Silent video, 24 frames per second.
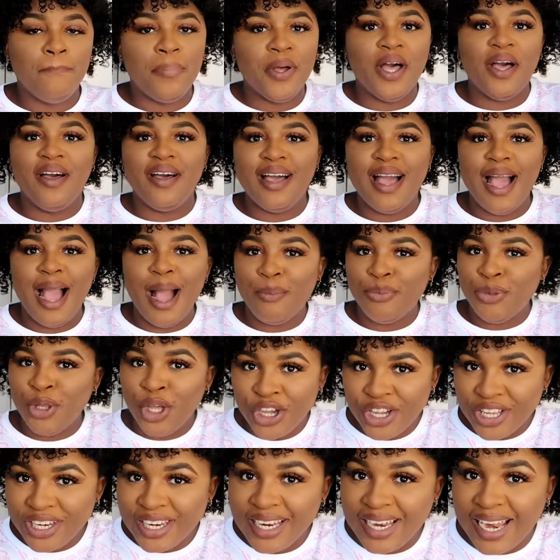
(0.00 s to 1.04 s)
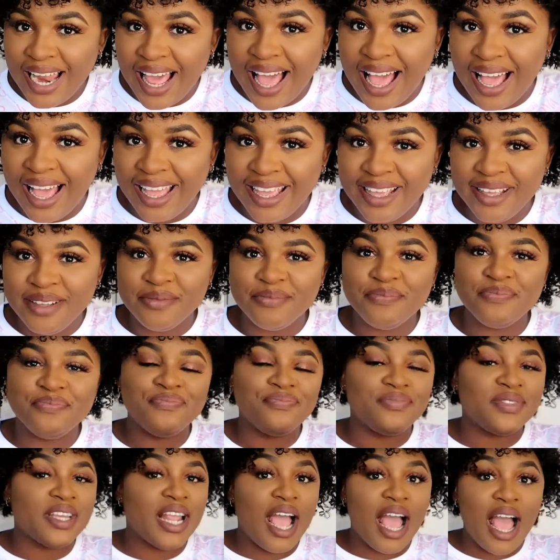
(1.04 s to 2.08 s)
But I'm not gonna lie,
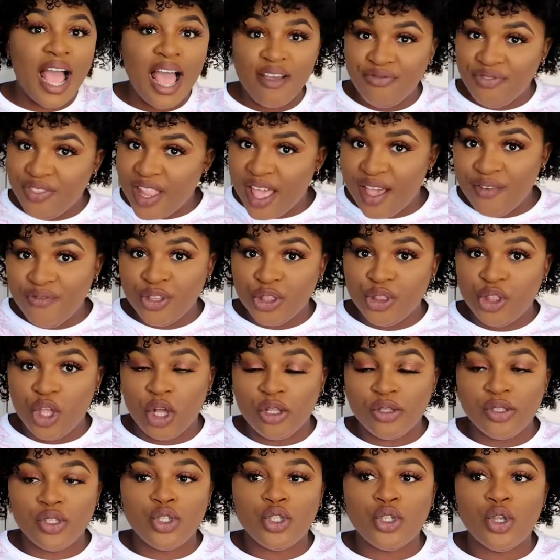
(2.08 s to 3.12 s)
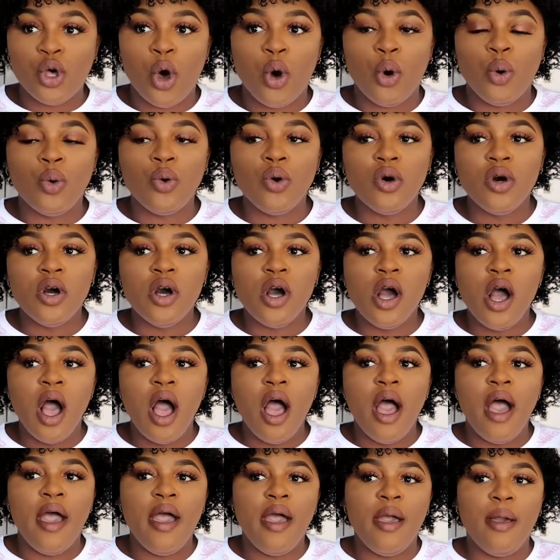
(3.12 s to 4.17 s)
I have never done so,
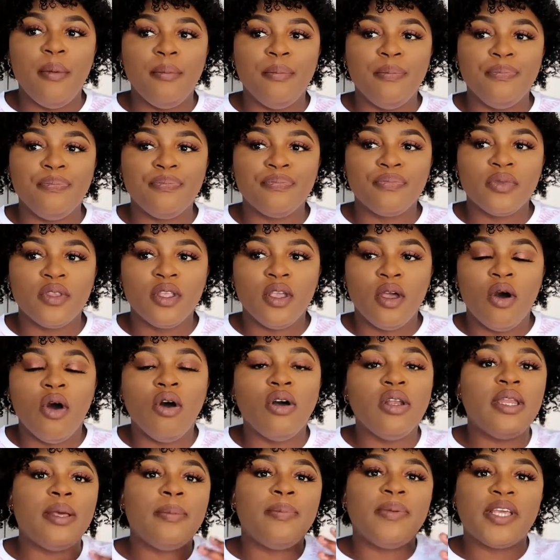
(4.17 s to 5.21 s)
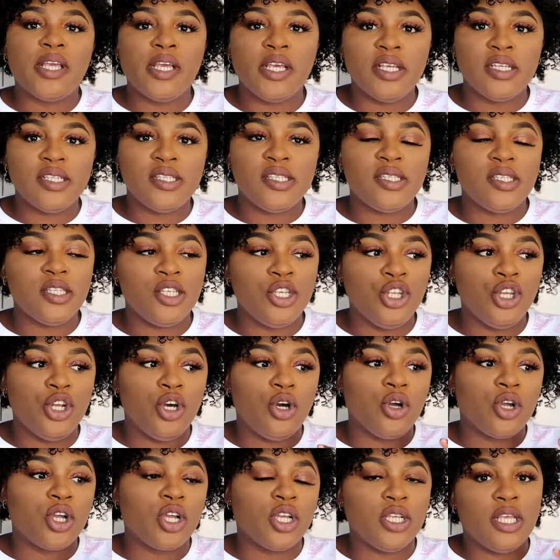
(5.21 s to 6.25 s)
um only because, you
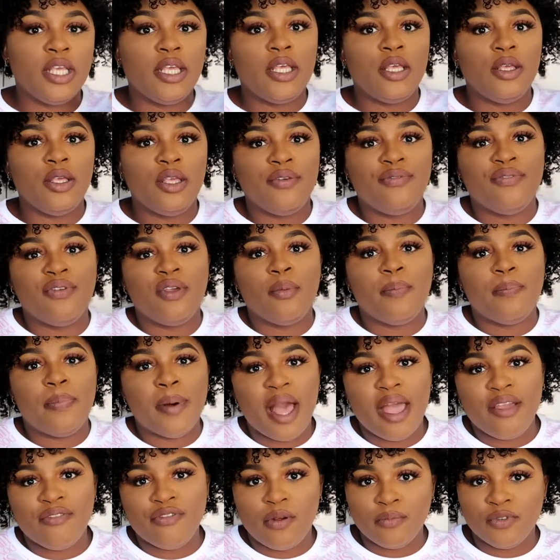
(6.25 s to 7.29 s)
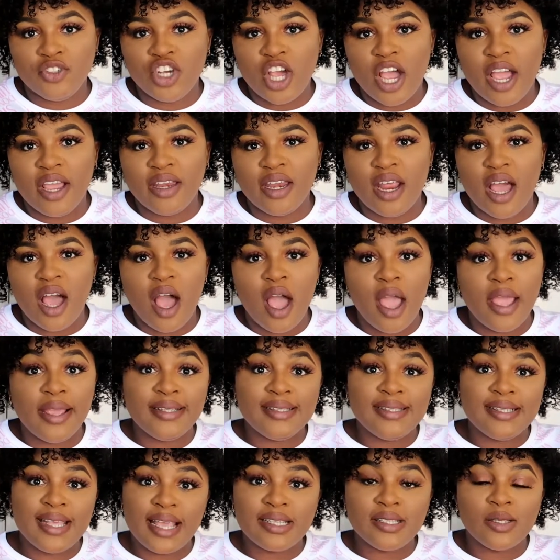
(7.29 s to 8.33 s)
know, if you buy from China,
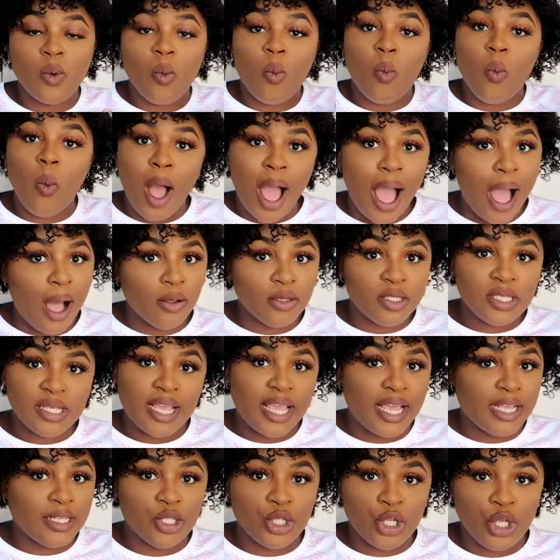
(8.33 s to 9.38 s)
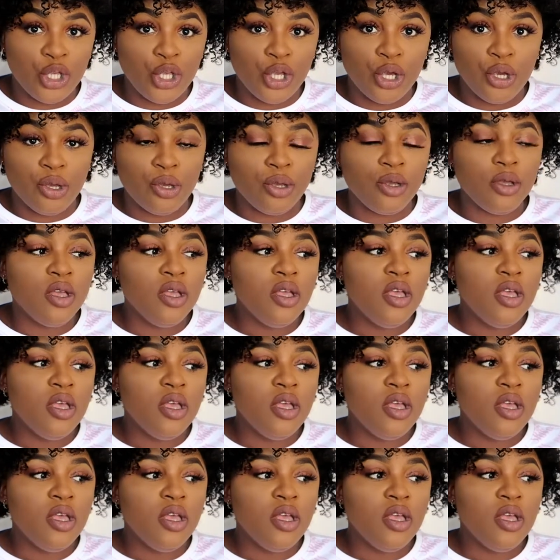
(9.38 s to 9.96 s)
it takes a while to get to you.